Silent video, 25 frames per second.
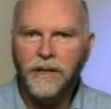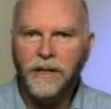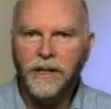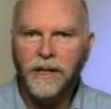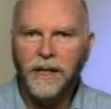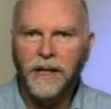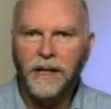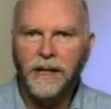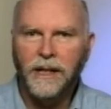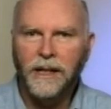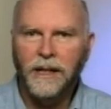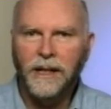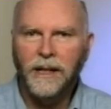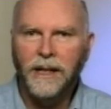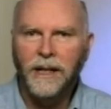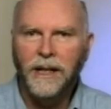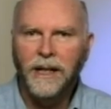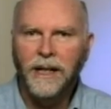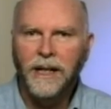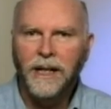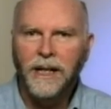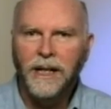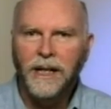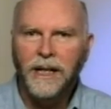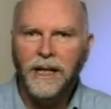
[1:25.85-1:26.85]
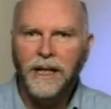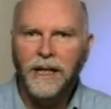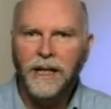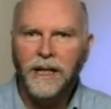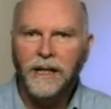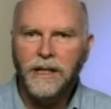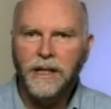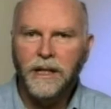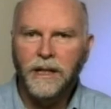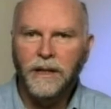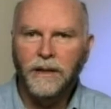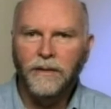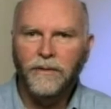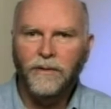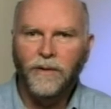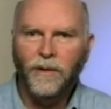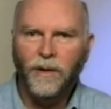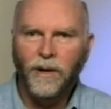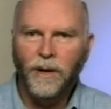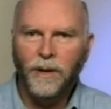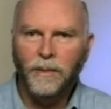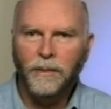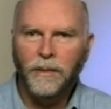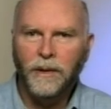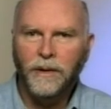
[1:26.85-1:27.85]
Uh, it's in the
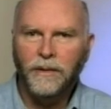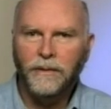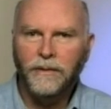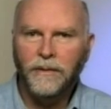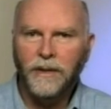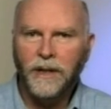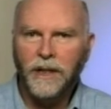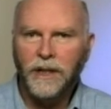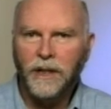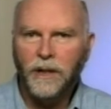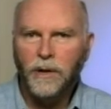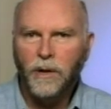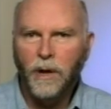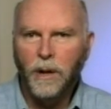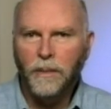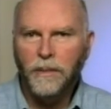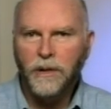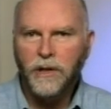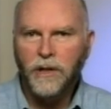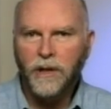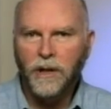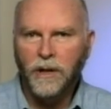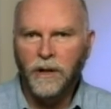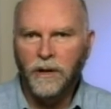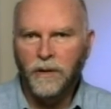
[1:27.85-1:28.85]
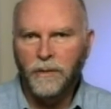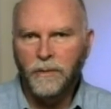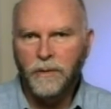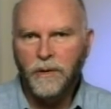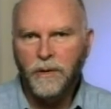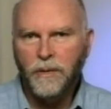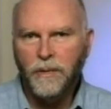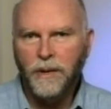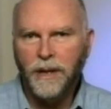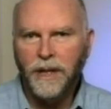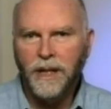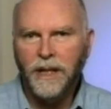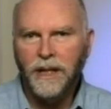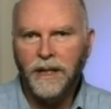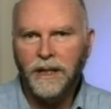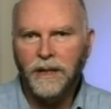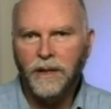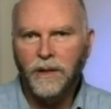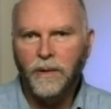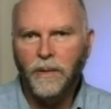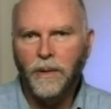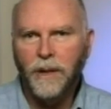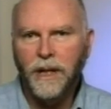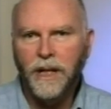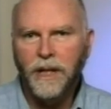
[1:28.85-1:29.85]
form of uh, chromosomes. We get
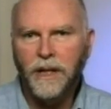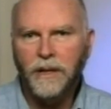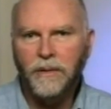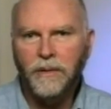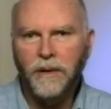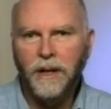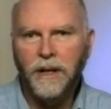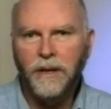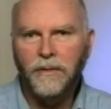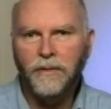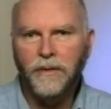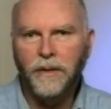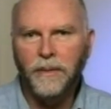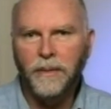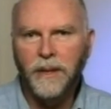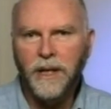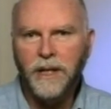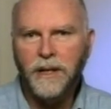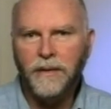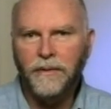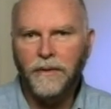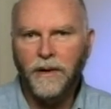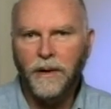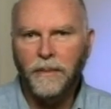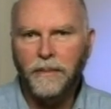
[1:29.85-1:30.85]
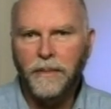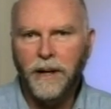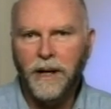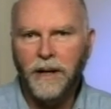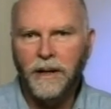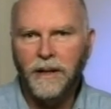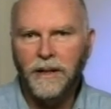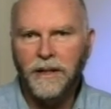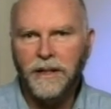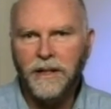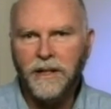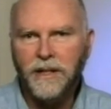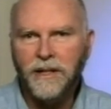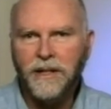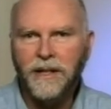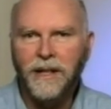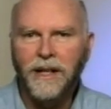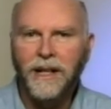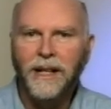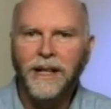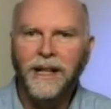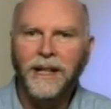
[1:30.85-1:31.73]
23 from each of our parents,